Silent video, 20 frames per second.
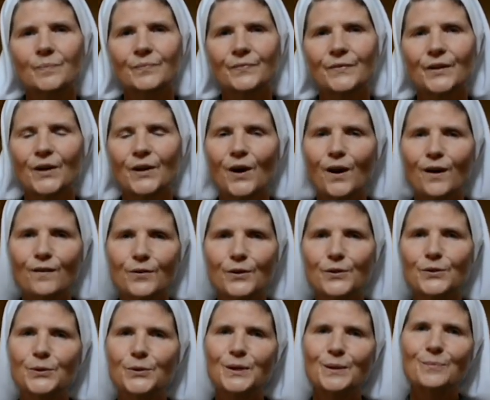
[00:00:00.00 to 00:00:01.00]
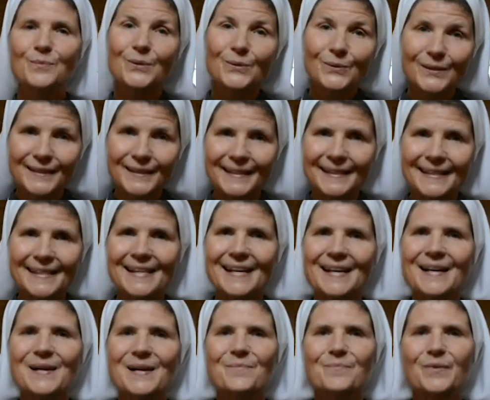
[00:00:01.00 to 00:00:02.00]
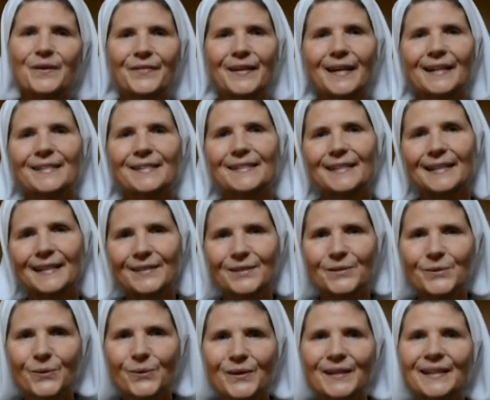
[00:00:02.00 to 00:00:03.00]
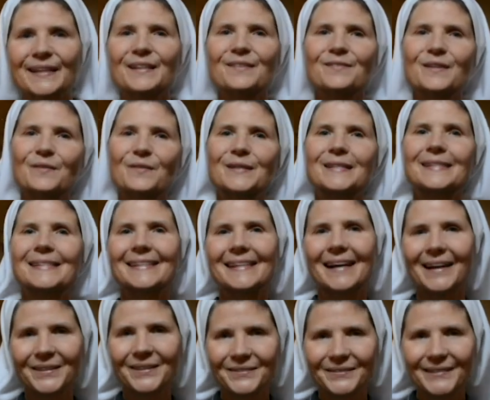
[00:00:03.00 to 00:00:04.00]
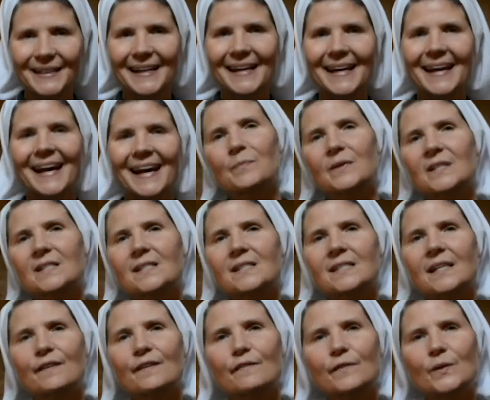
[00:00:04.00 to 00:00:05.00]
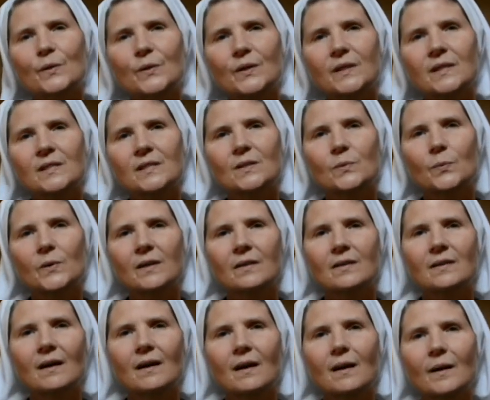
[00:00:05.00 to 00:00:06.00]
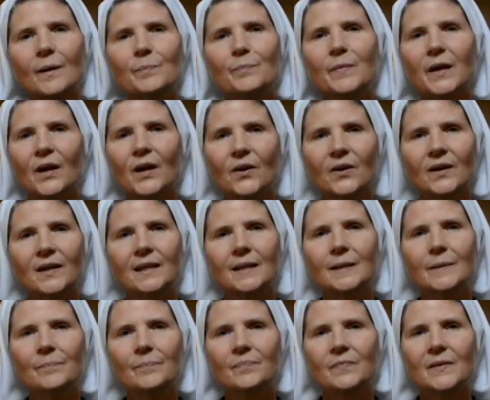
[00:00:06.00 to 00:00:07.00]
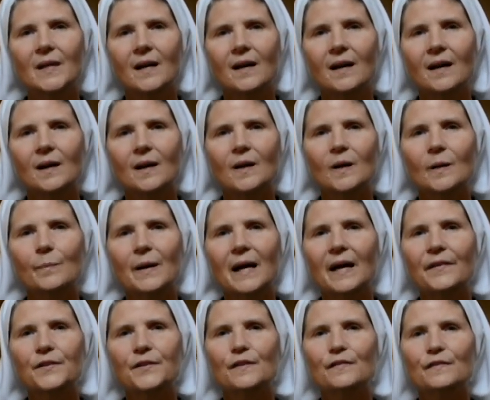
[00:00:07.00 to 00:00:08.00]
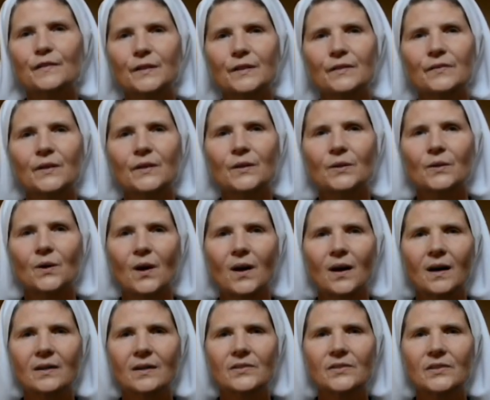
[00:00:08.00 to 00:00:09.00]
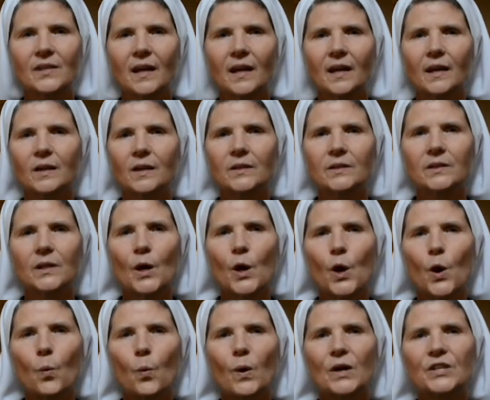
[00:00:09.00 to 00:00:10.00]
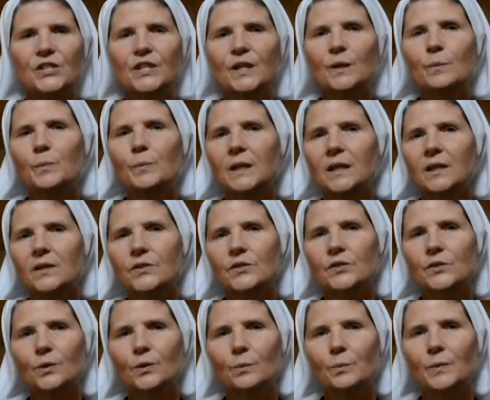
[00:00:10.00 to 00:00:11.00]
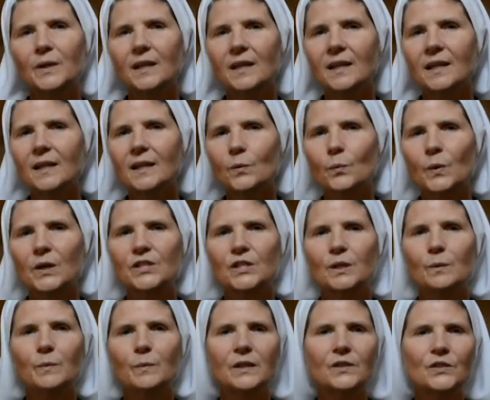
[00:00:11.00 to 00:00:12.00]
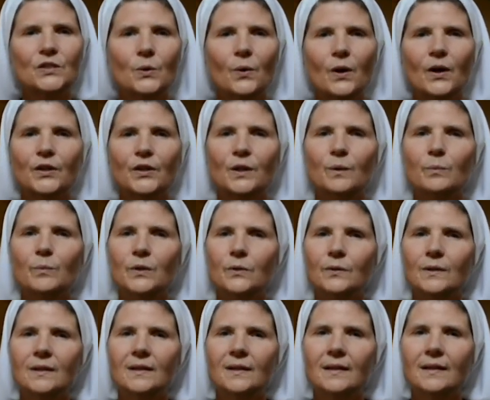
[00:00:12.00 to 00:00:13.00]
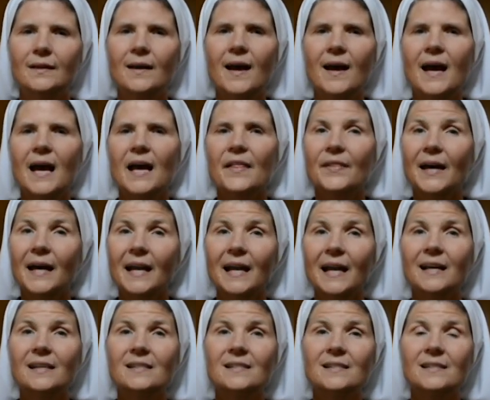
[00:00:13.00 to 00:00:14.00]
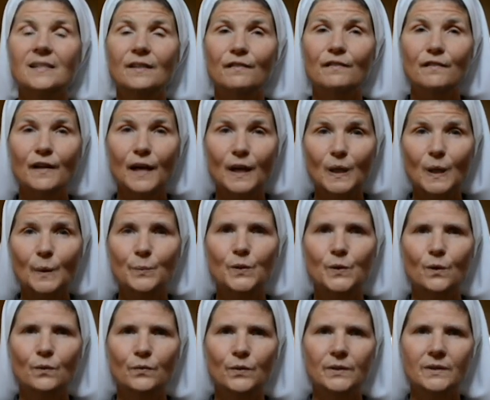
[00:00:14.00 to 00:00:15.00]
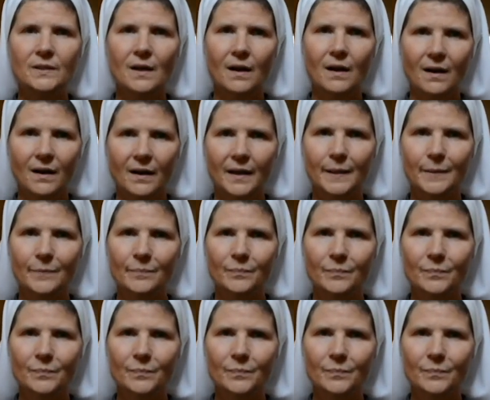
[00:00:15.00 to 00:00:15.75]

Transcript: the call for a new community, but that's a story in and of itself. But to stay focused with Mary at the foot of the cross and what she means to me and what she means to our community, that has developed over time.